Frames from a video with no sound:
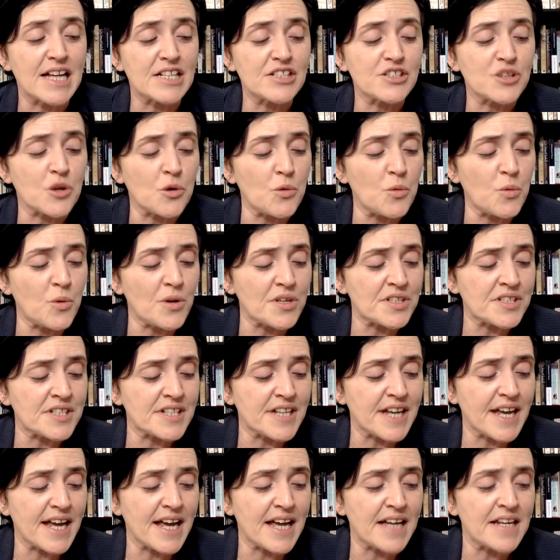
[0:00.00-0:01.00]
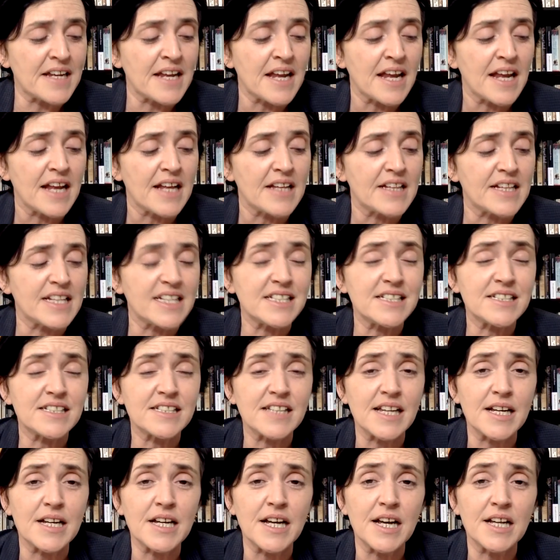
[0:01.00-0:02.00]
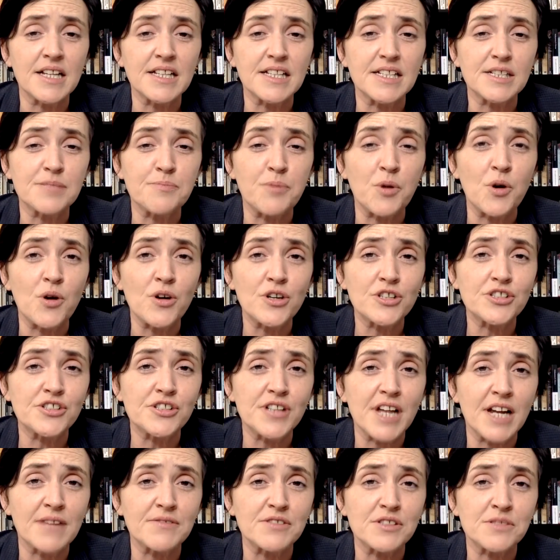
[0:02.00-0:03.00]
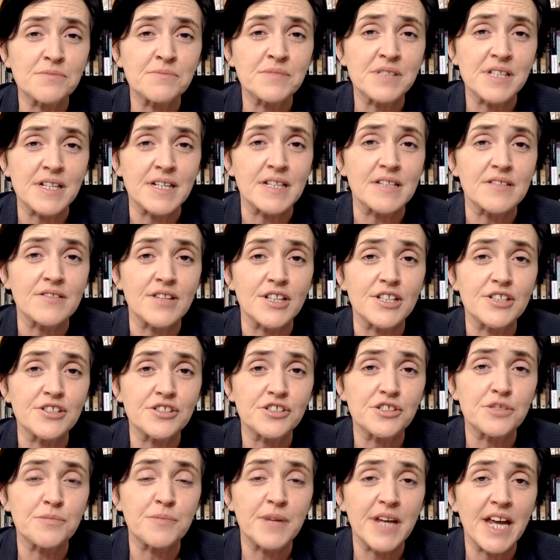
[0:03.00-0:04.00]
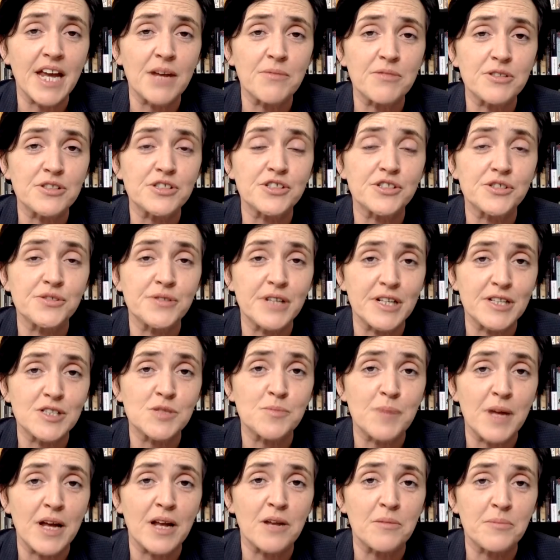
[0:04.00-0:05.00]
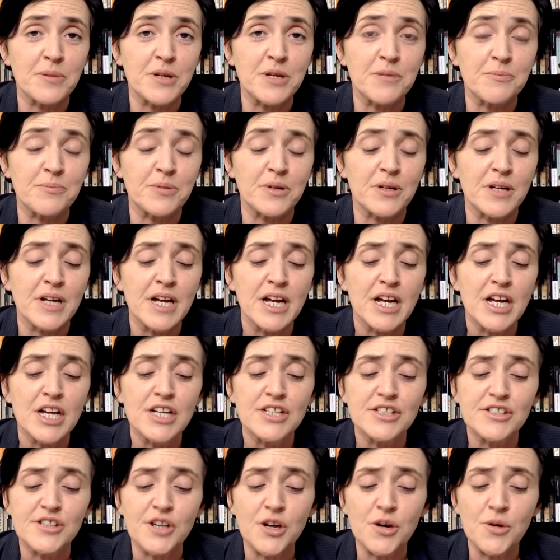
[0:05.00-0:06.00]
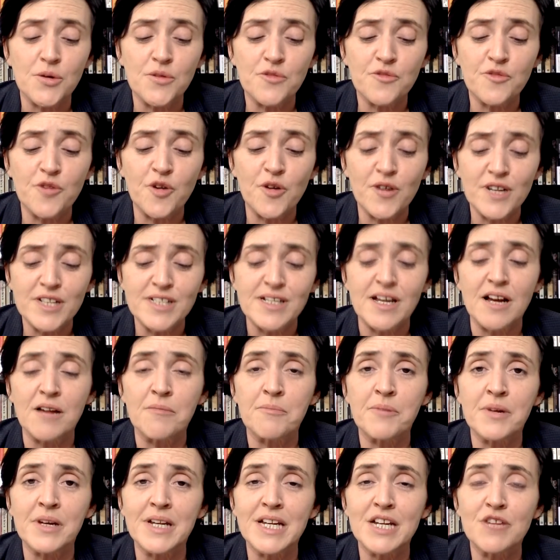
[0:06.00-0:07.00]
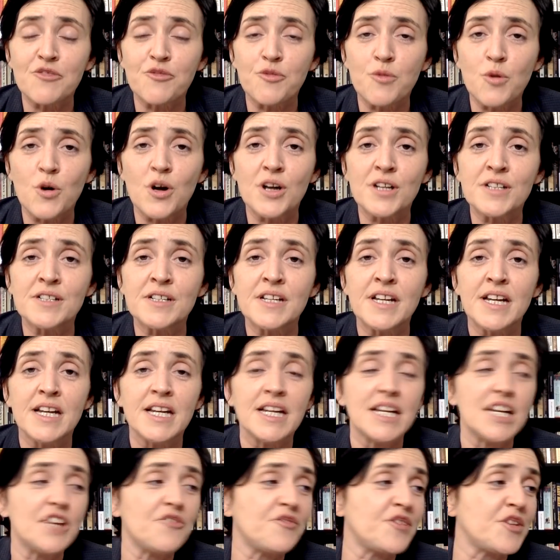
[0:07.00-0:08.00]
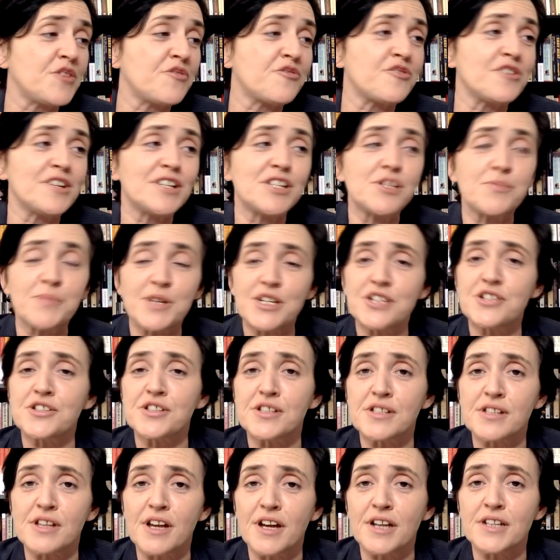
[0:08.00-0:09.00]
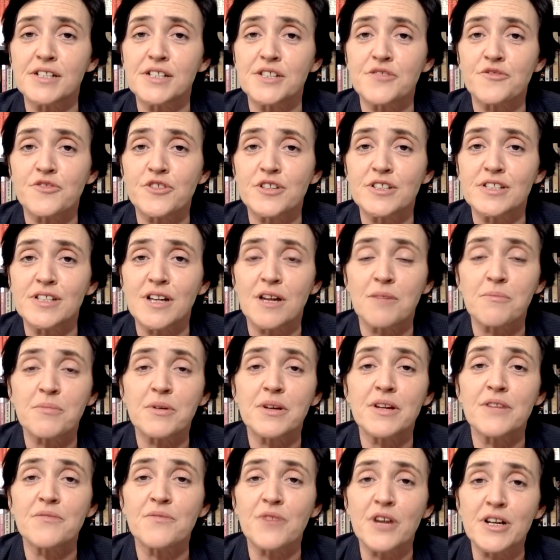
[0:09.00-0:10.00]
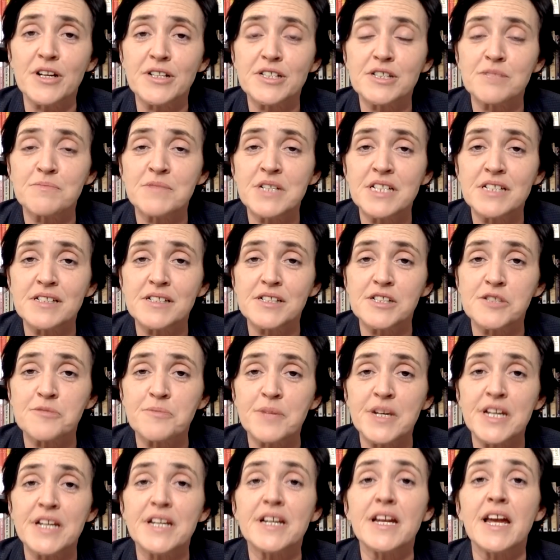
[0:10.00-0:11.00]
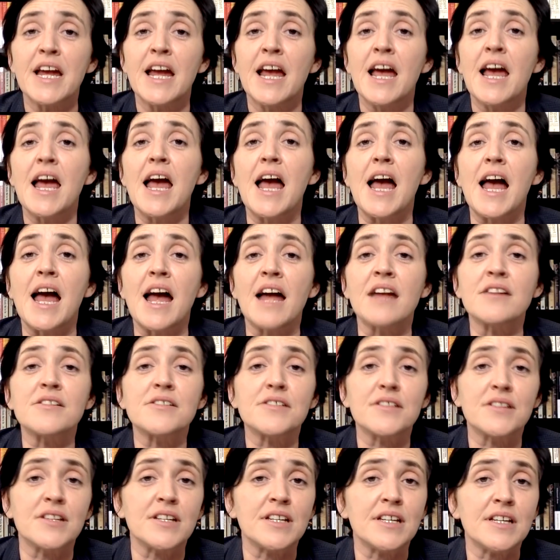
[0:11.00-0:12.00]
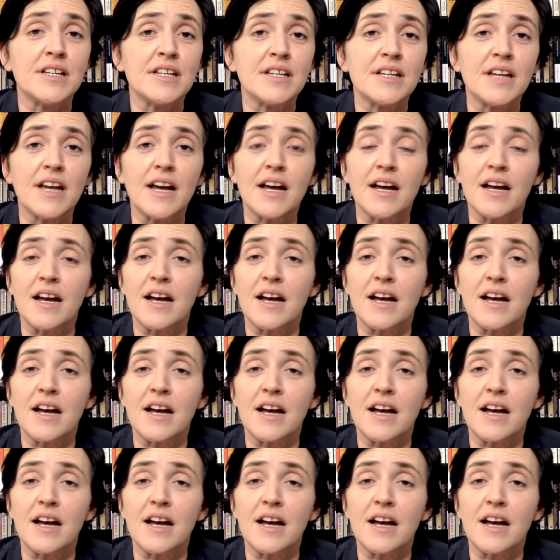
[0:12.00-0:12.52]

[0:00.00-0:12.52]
So once again, this board should have some teeth, and it should be able to expel people. So, for example, if the Free Speech Society, for example, invites me to speak, and the